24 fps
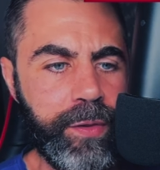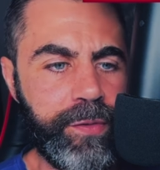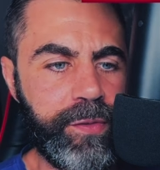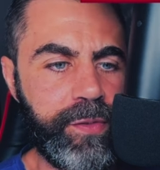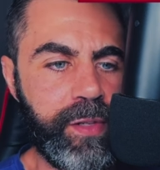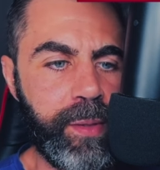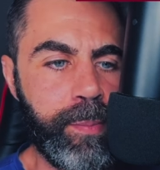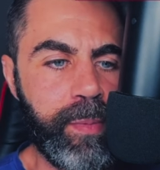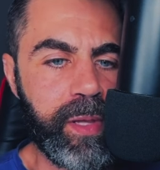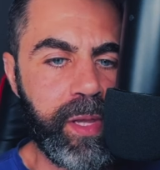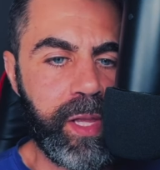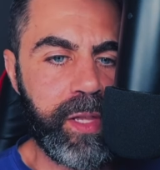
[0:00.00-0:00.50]

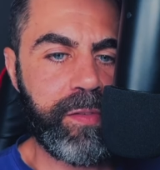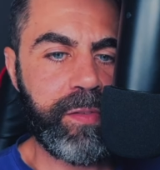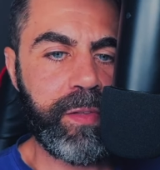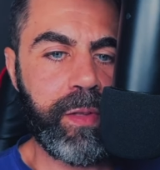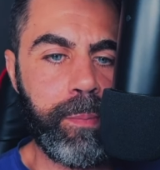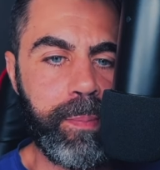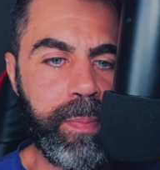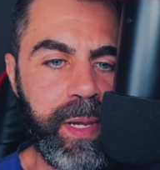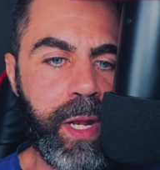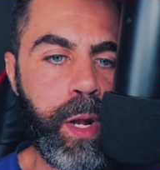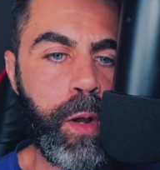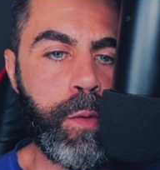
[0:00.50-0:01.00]
stimulates
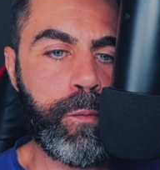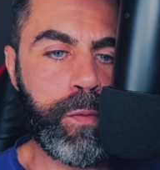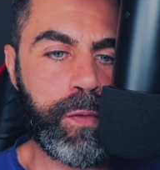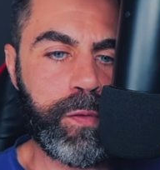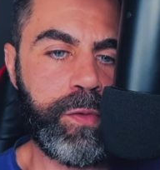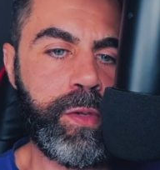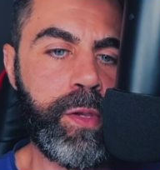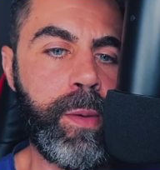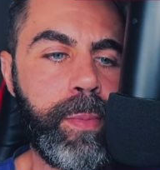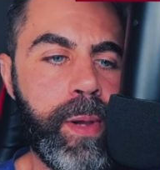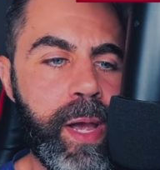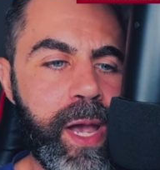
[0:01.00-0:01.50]
libido for
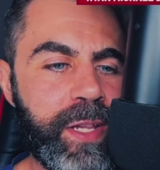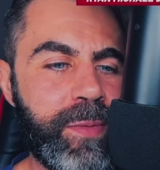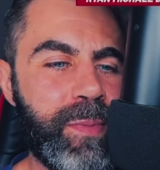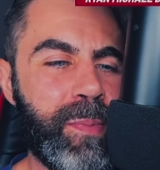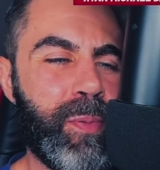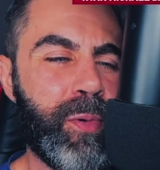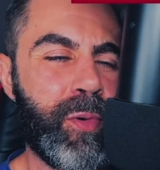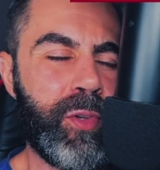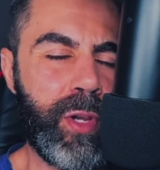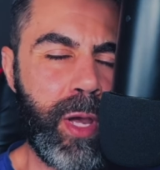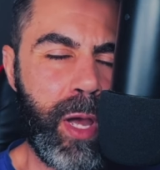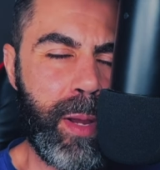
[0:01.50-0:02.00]
some guys but
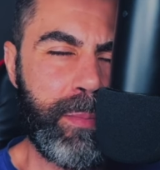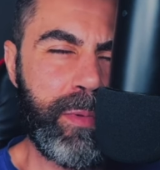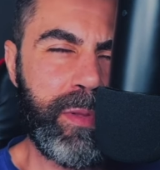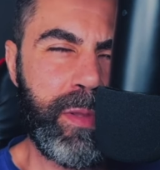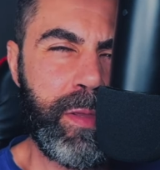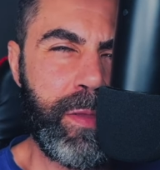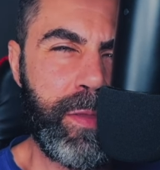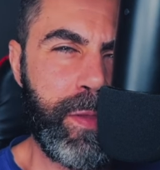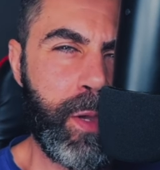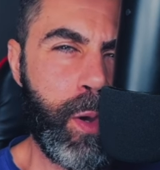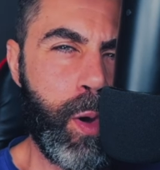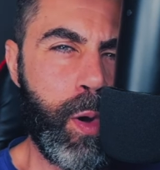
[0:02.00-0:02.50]

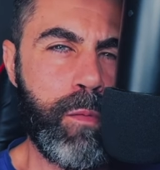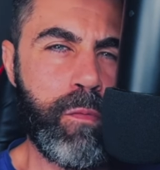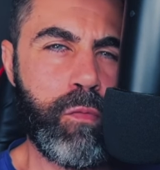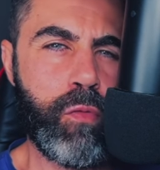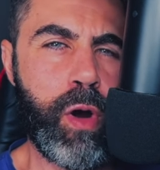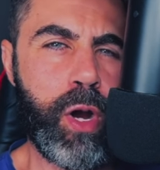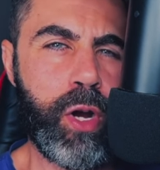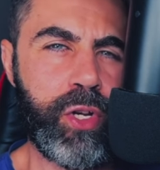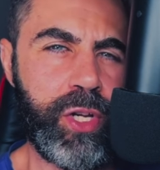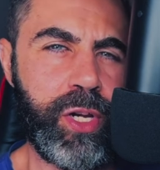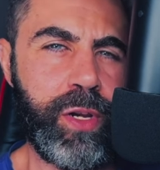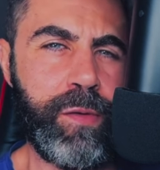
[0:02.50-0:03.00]
predominantly the
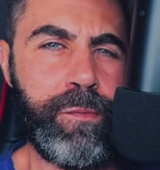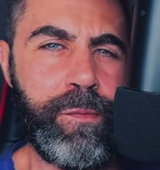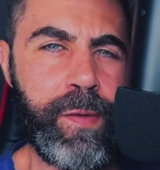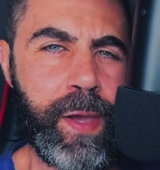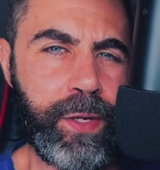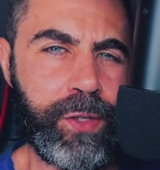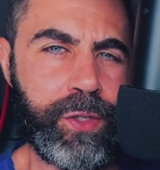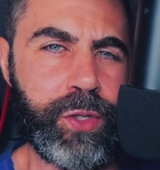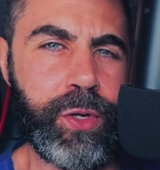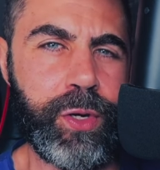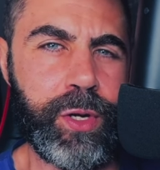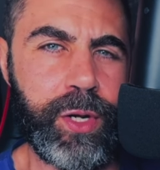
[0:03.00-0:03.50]
overarching
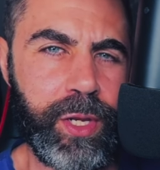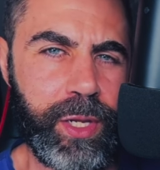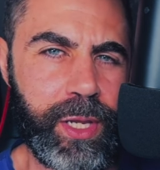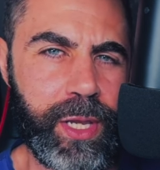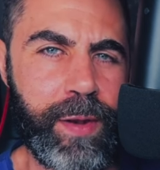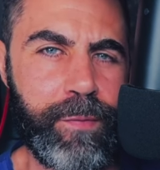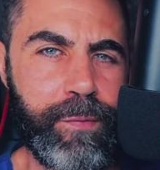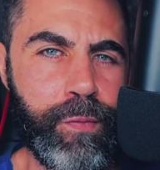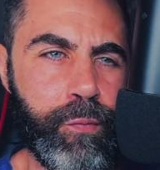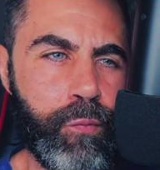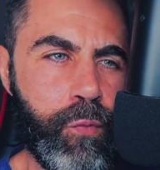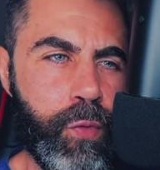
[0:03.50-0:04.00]
effect you're going to
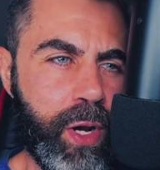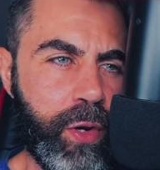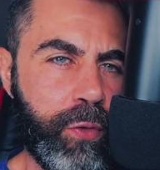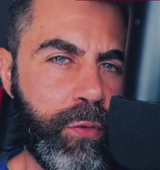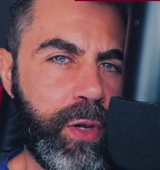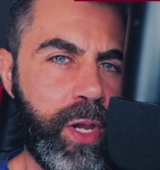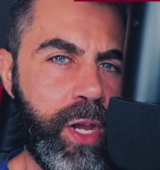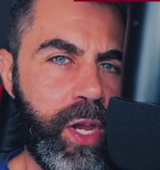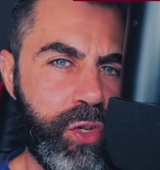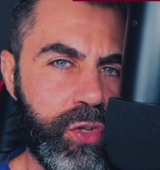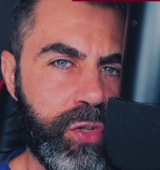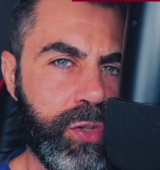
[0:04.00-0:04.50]
get from
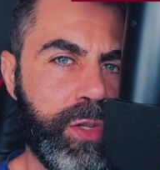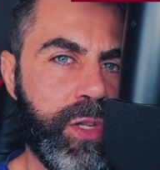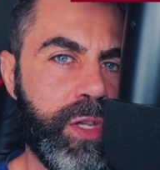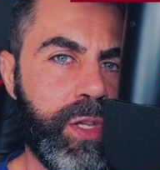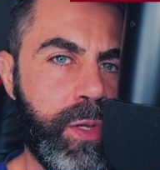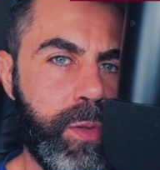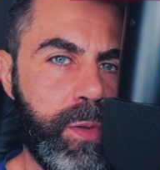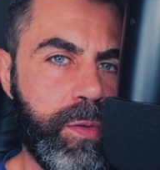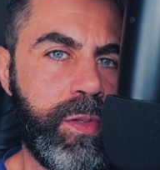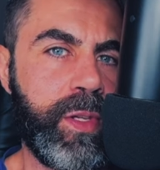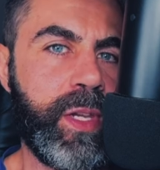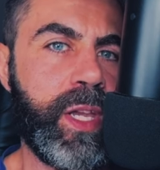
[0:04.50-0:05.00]
recreationally
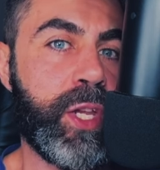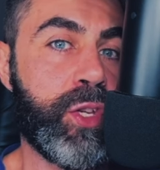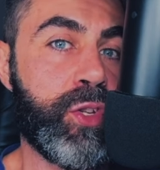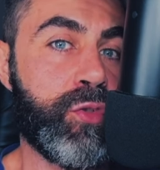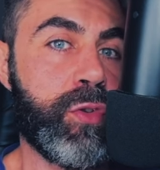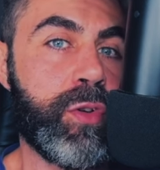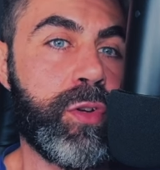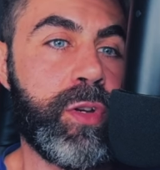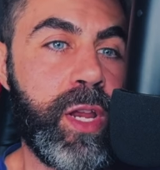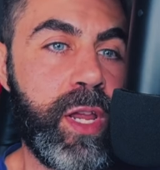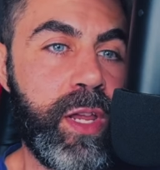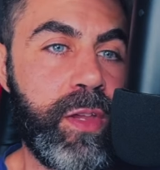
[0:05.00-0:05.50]
using
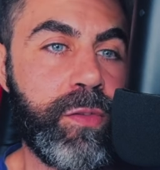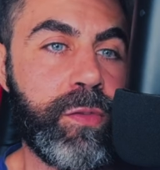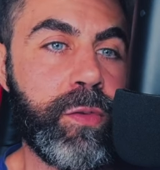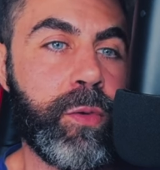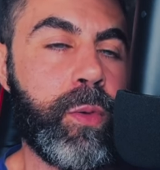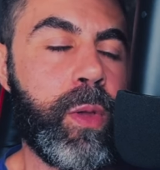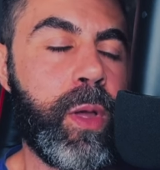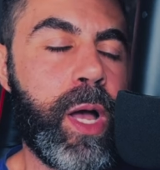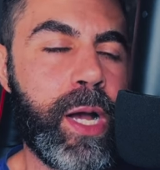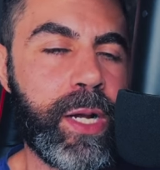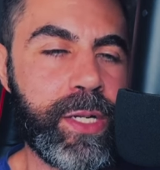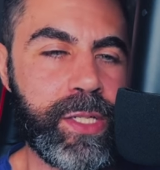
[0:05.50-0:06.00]

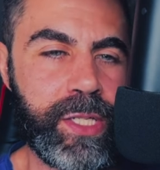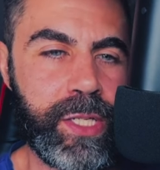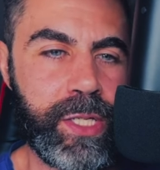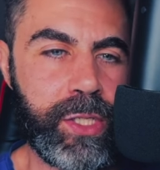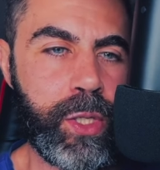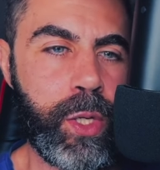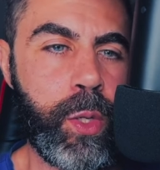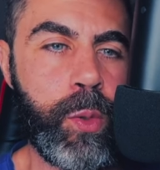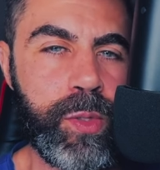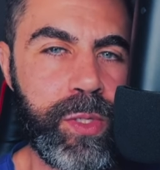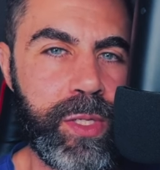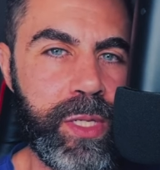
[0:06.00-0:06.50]
intranasal
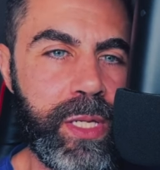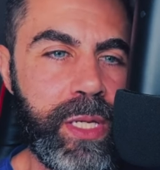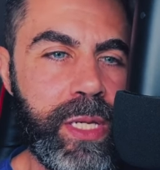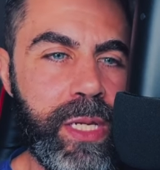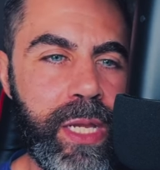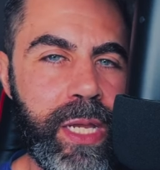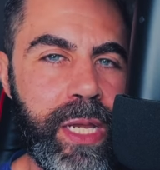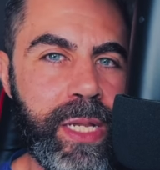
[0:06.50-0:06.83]
oxytocin